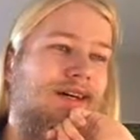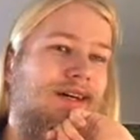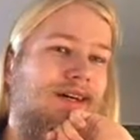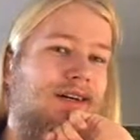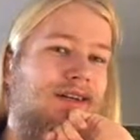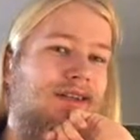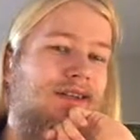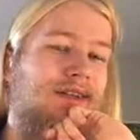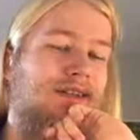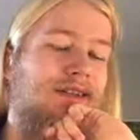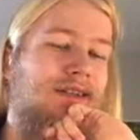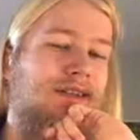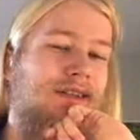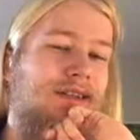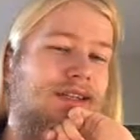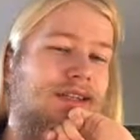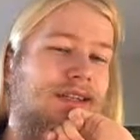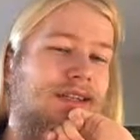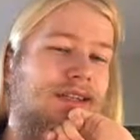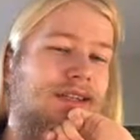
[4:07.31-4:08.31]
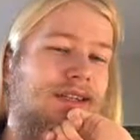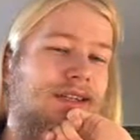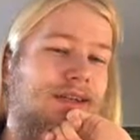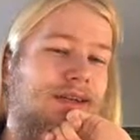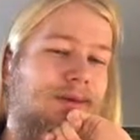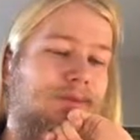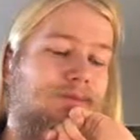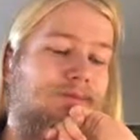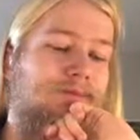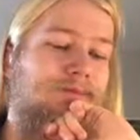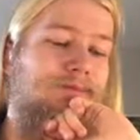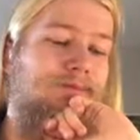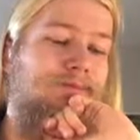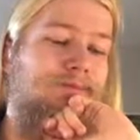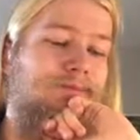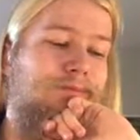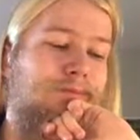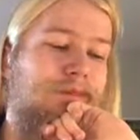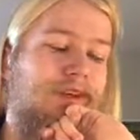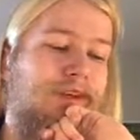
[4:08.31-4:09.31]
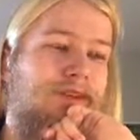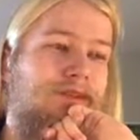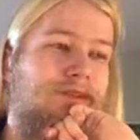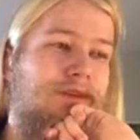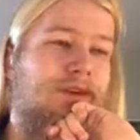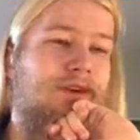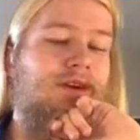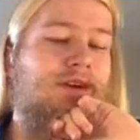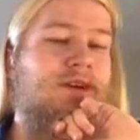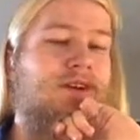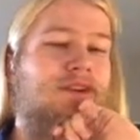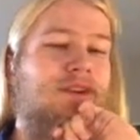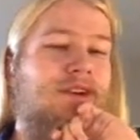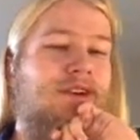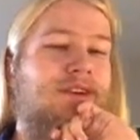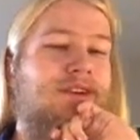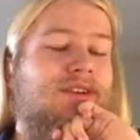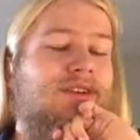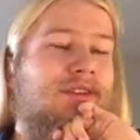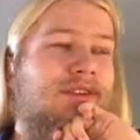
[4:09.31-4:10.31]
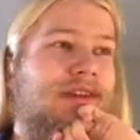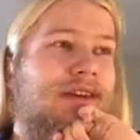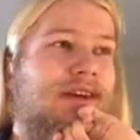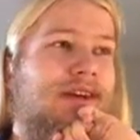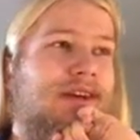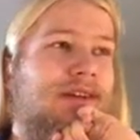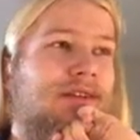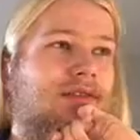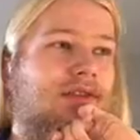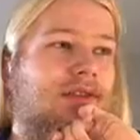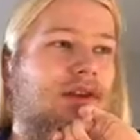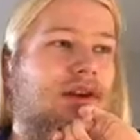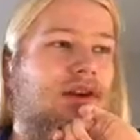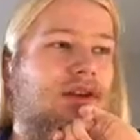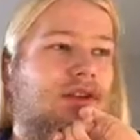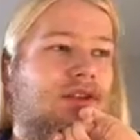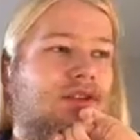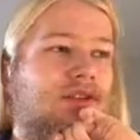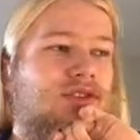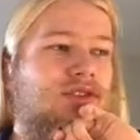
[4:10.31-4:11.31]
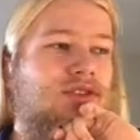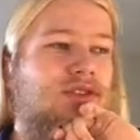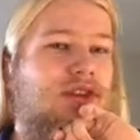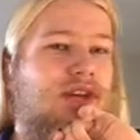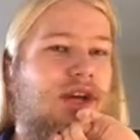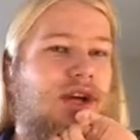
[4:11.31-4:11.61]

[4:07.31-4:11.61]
on the eastern continent of the land of the gods,